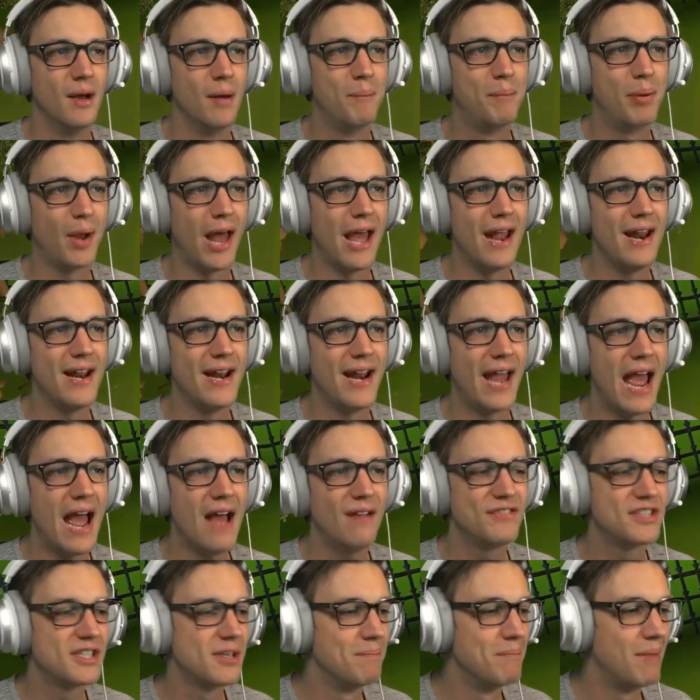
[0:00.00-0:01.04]
But I didn't
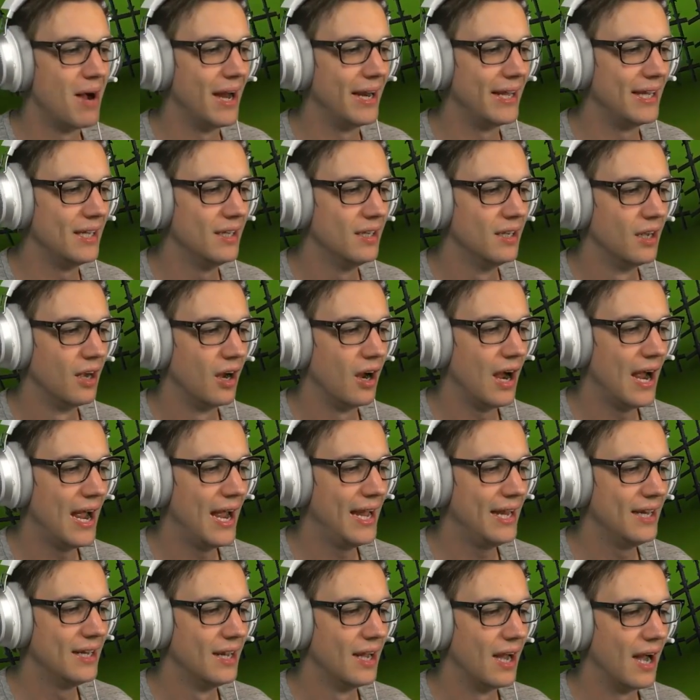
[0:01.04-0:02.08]
have some money, all
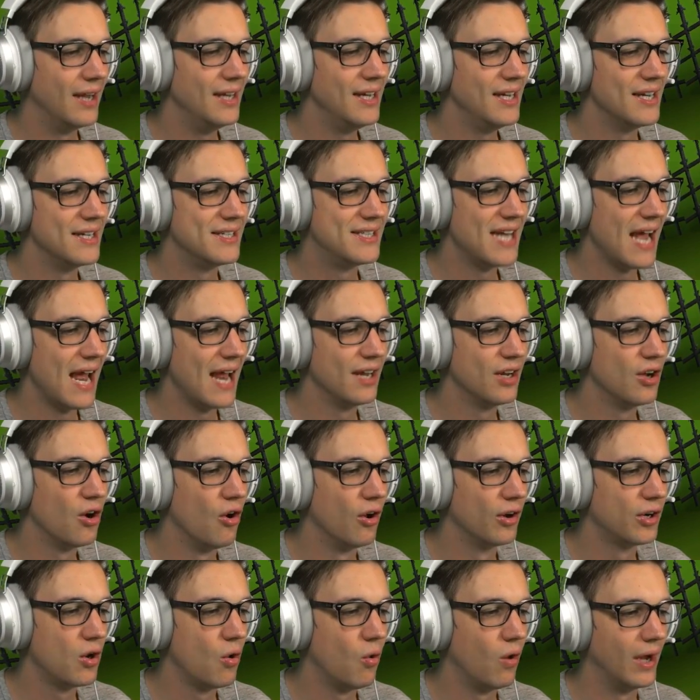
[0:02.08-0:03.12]
right? I needed ten
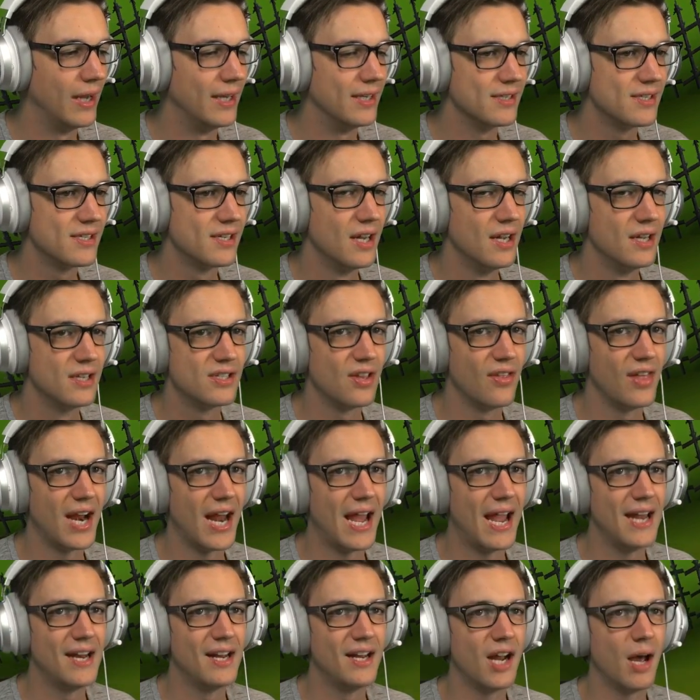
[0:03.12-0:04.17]
gold coins. So then
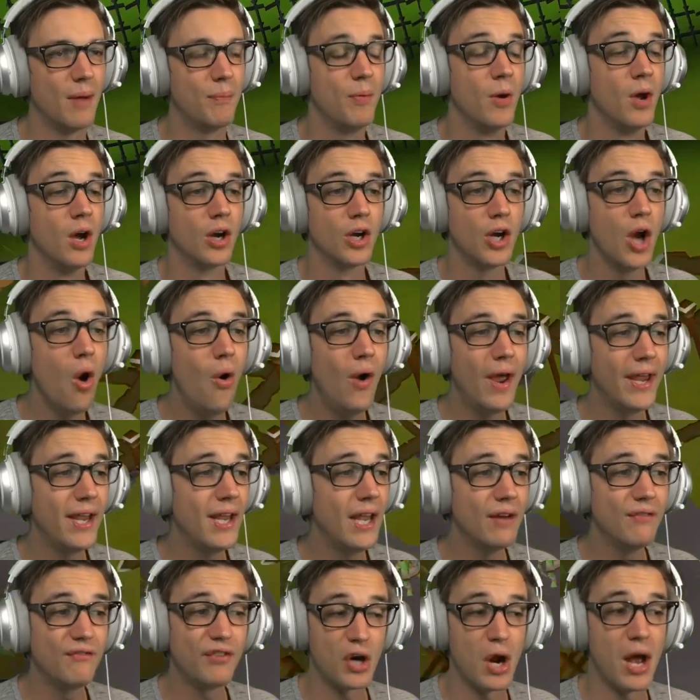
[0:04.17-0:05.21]
I ended up going
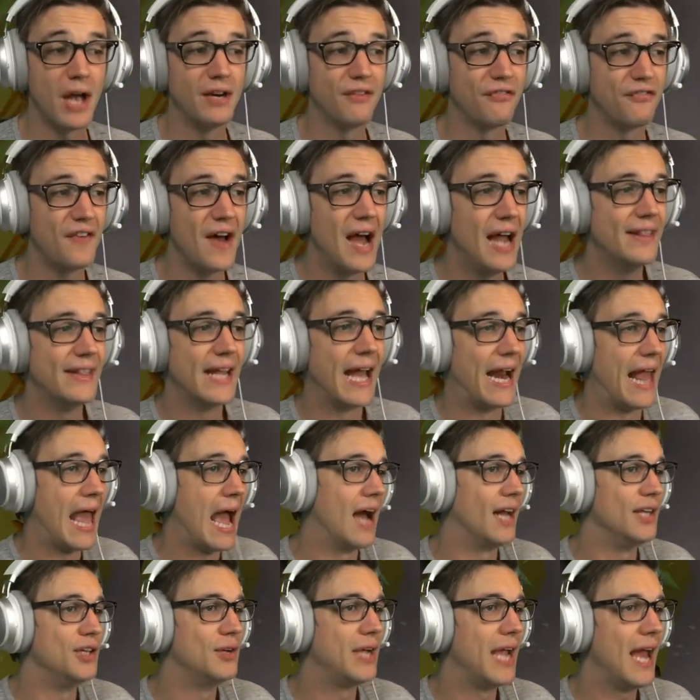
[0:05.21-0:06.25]
and trying to find that.
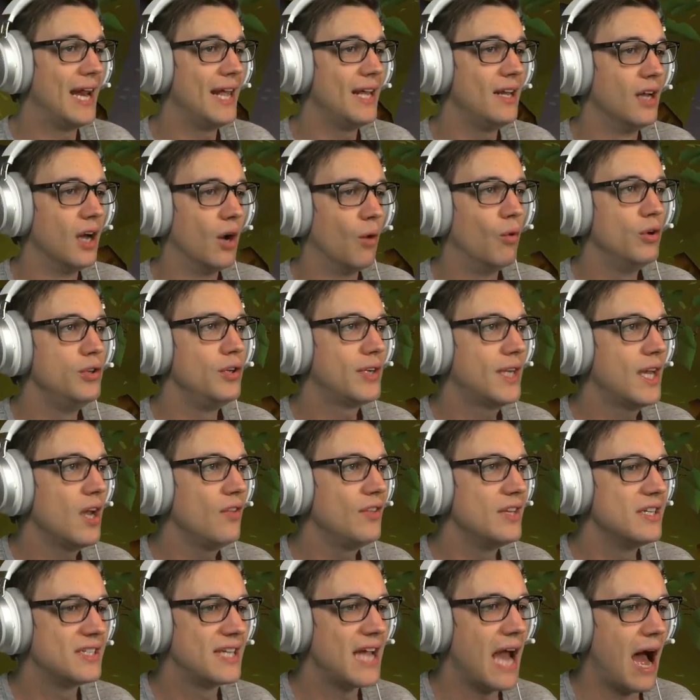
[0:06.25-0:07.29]
How do you get it? Well, you kill
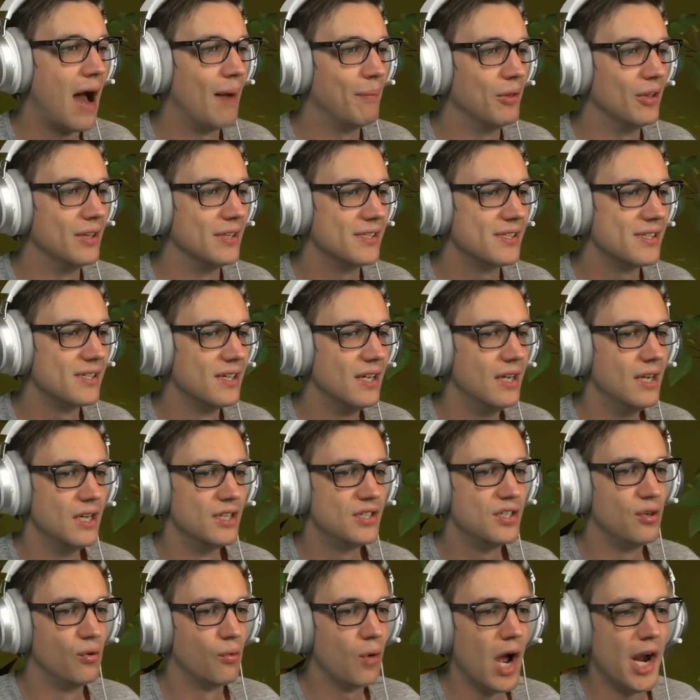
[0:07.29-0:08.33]
these goblins.
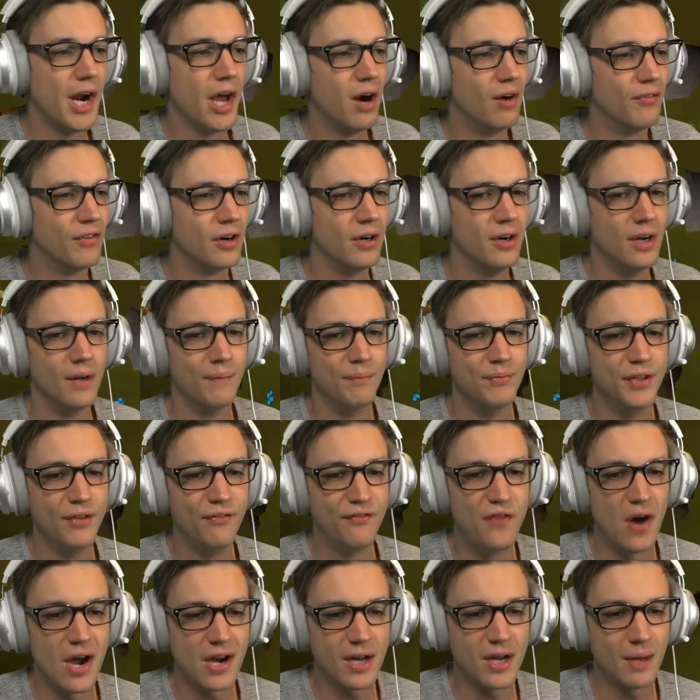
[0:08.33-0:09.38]
So you run over, you
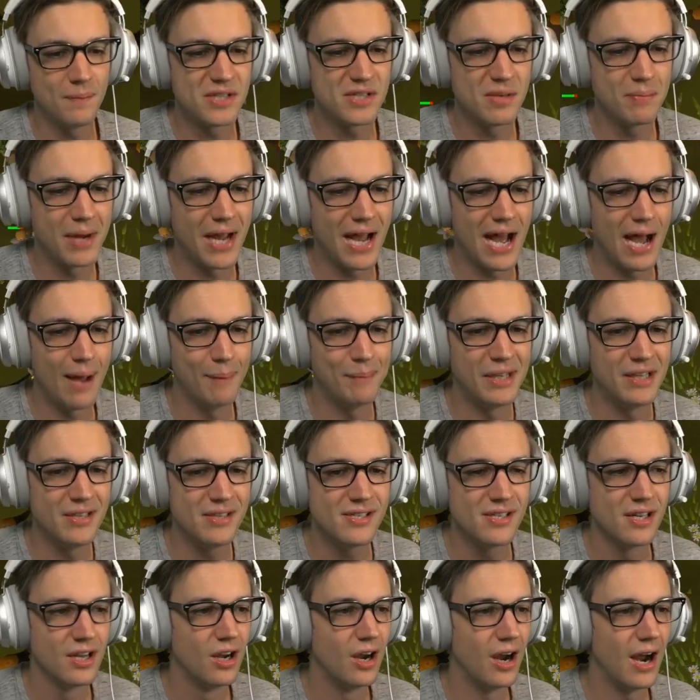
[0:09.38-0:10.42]
fuck up some
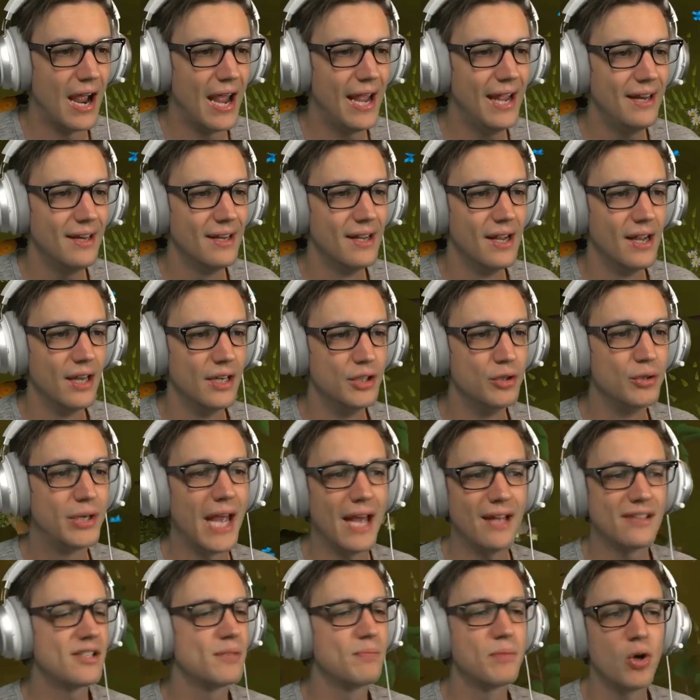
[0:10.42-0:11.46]
gobbies, all right? You
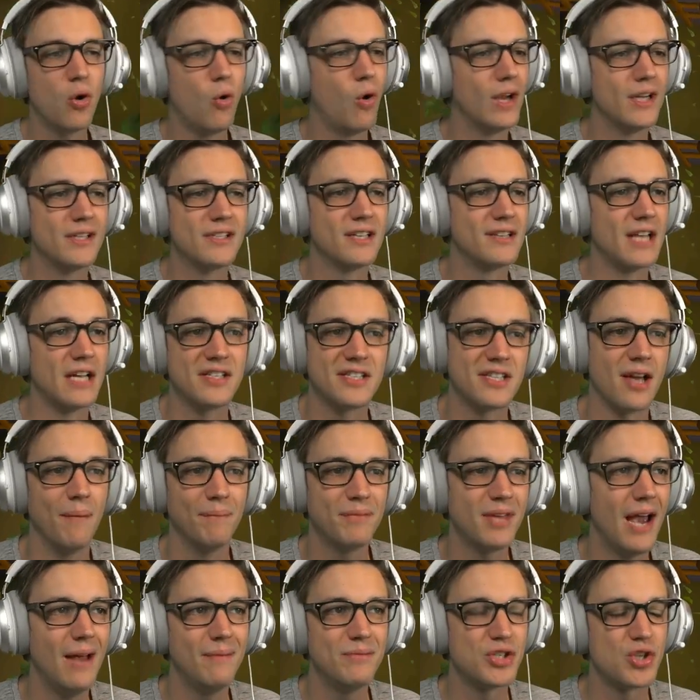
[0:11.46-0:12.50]
get some coins that they
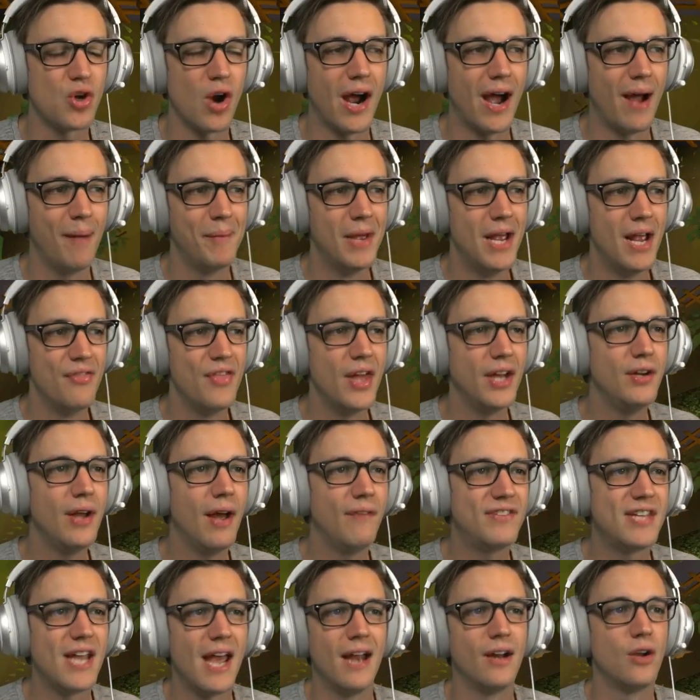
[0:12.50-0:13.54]
sometimes drop. Then you have
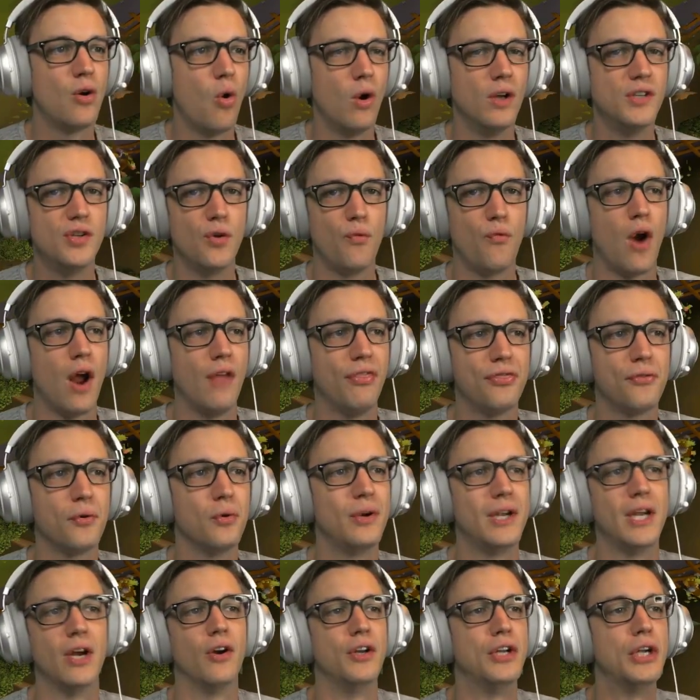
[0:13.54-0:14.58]
ten coins, you run through
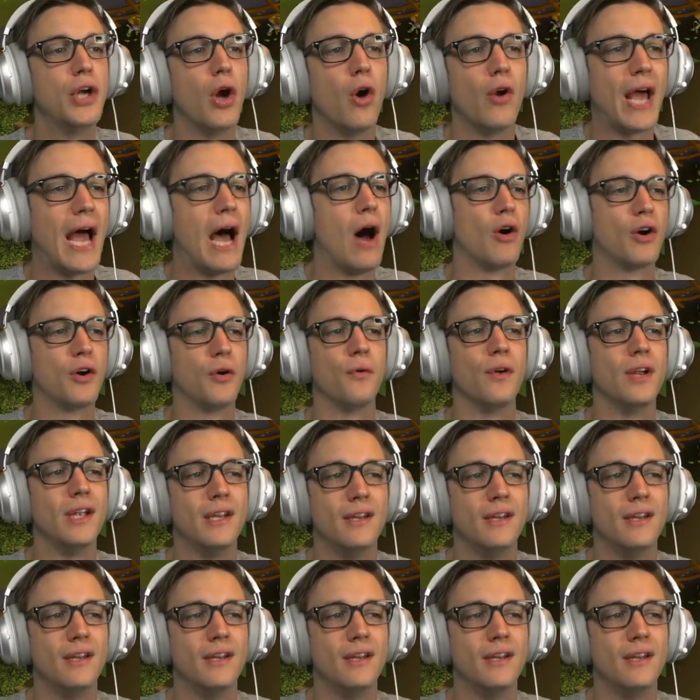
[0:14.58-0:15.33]
here and you go to Al Kharid.